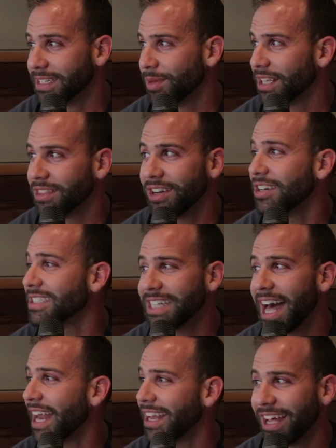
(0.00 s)
And I'm like, there is
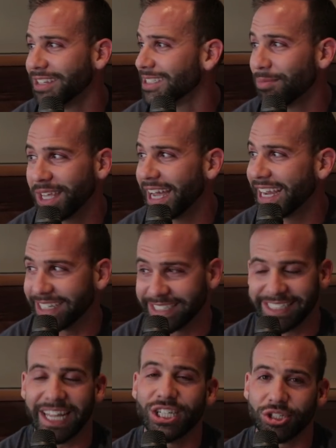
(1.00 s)
not something I can
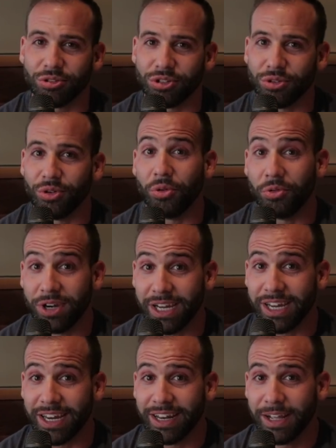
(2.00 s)
send you to
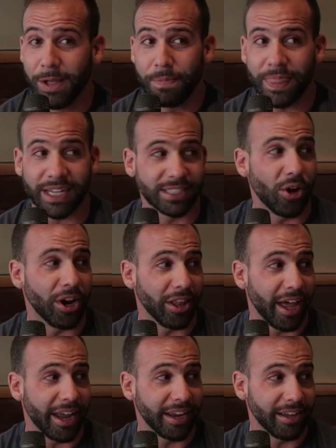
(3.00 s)
read that's going to
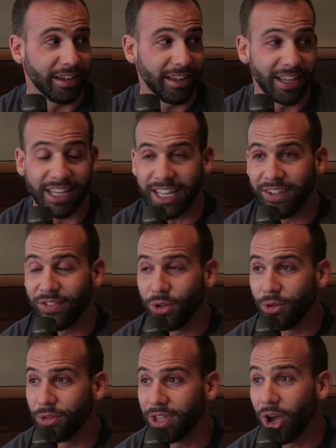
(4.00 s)
like give
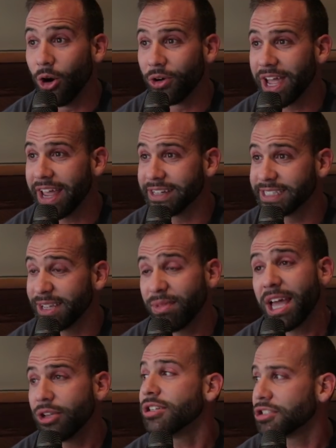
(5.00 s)
you the okay to say,
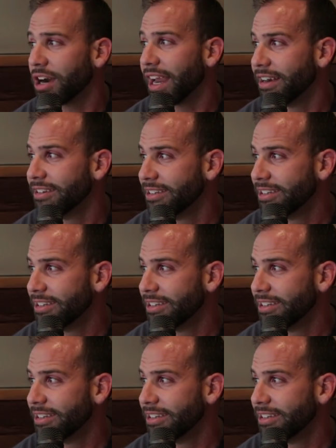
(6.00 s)
yeah, you can train.